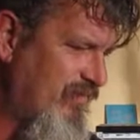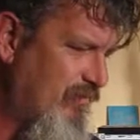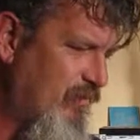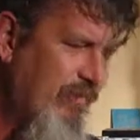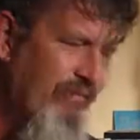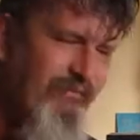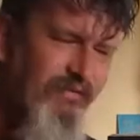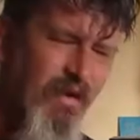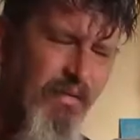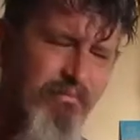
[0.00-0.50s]

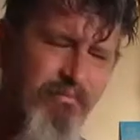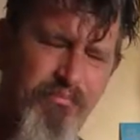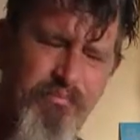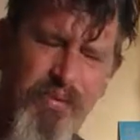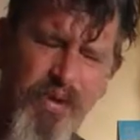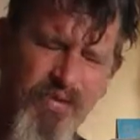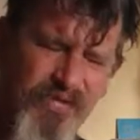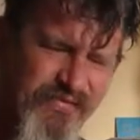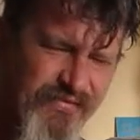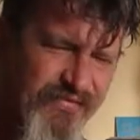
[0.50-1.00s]
We've got
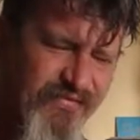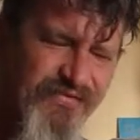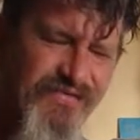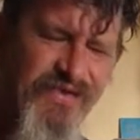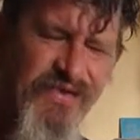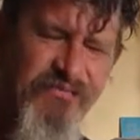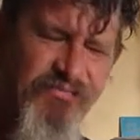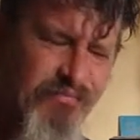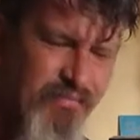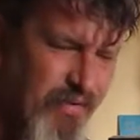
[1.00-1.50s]
boxes
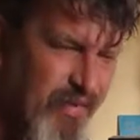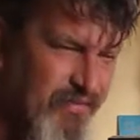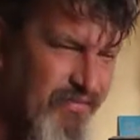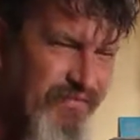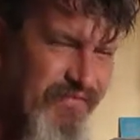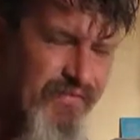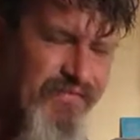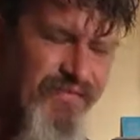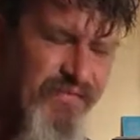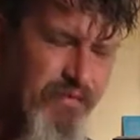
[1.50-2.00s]
and
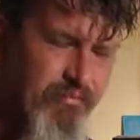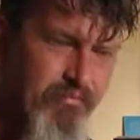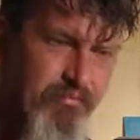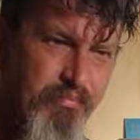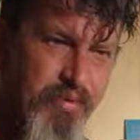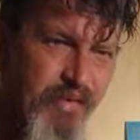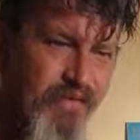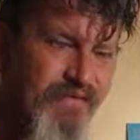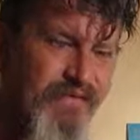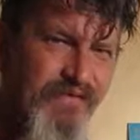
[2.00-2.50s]
boxes and
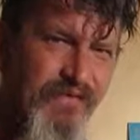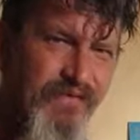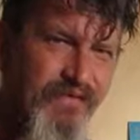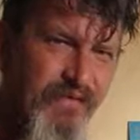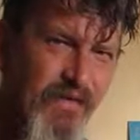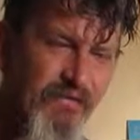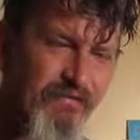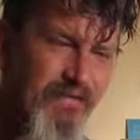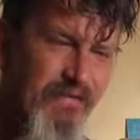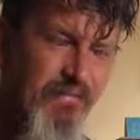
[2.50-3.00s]
boxes
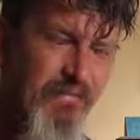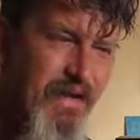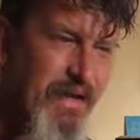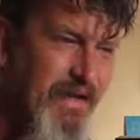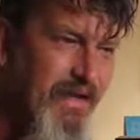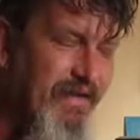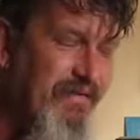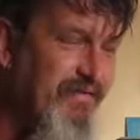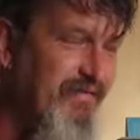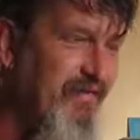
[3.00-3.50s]
of them,
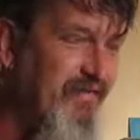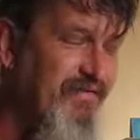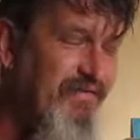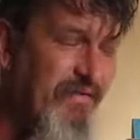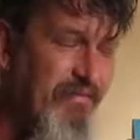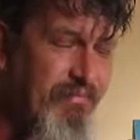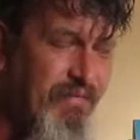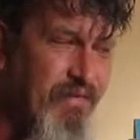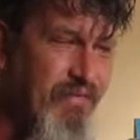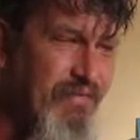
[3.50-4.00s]
eh? So
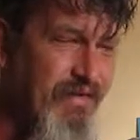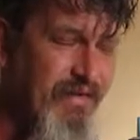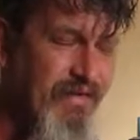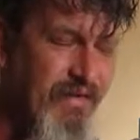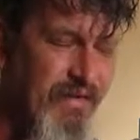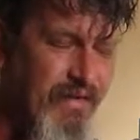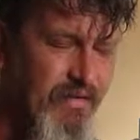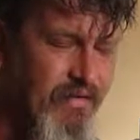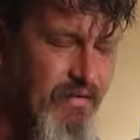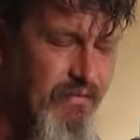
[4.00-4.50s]
she built a
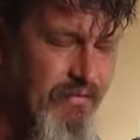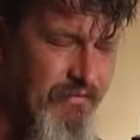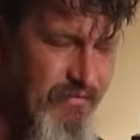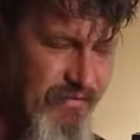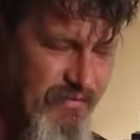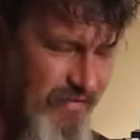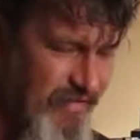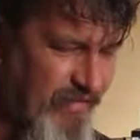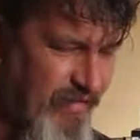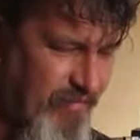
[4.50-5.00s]
little,
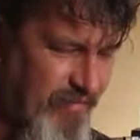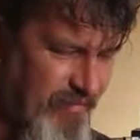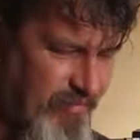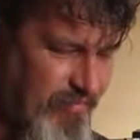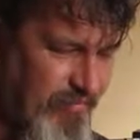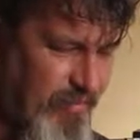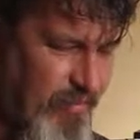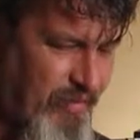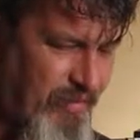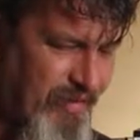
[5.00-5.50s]

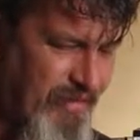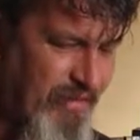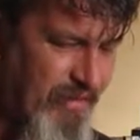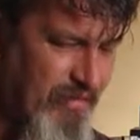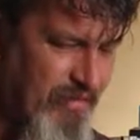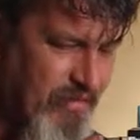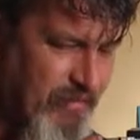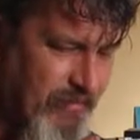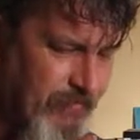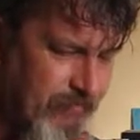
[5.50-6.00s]
bought a
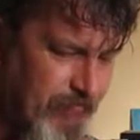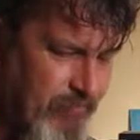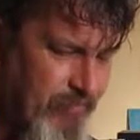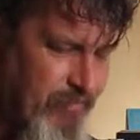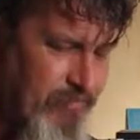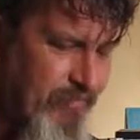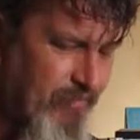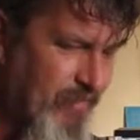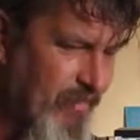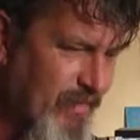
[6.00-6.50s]
little
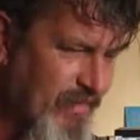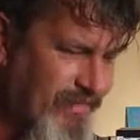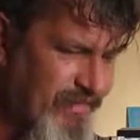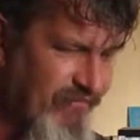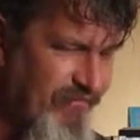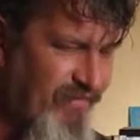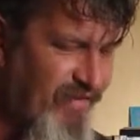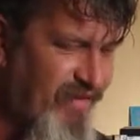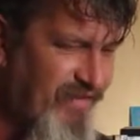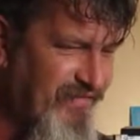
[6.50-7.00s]

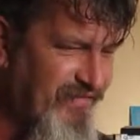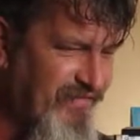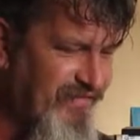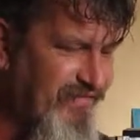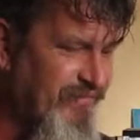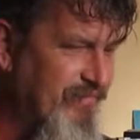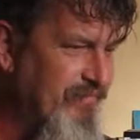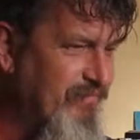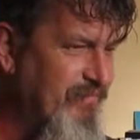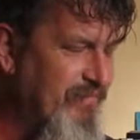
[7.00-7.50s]

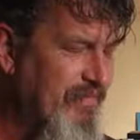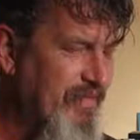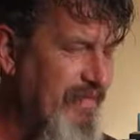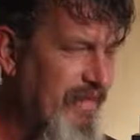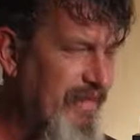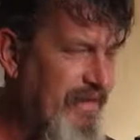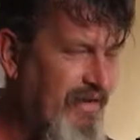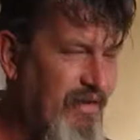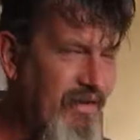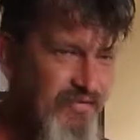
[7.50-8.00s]
device,
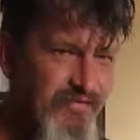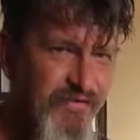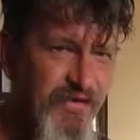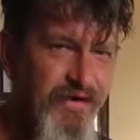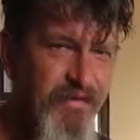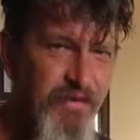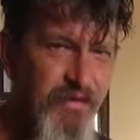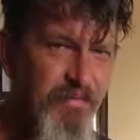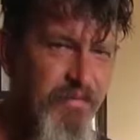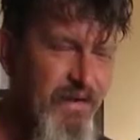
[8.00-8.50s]
and I'll
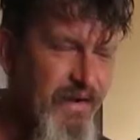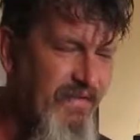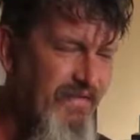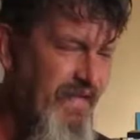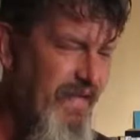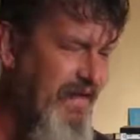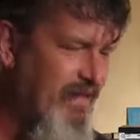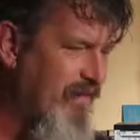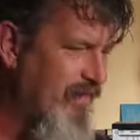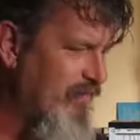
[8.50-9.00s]
show you a bit of
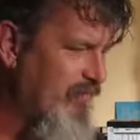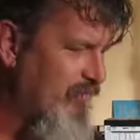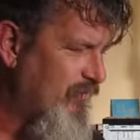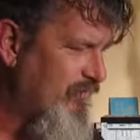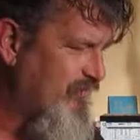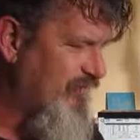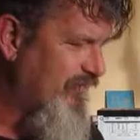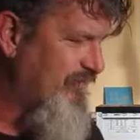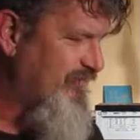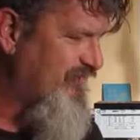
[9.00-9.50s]
that at
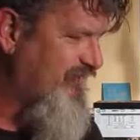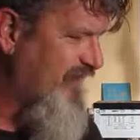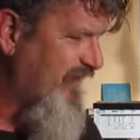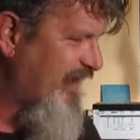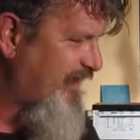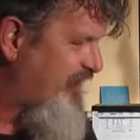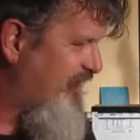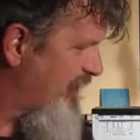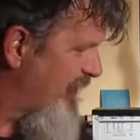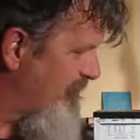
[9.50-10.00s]
some
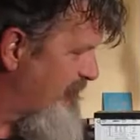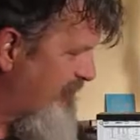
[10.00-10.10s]
stage.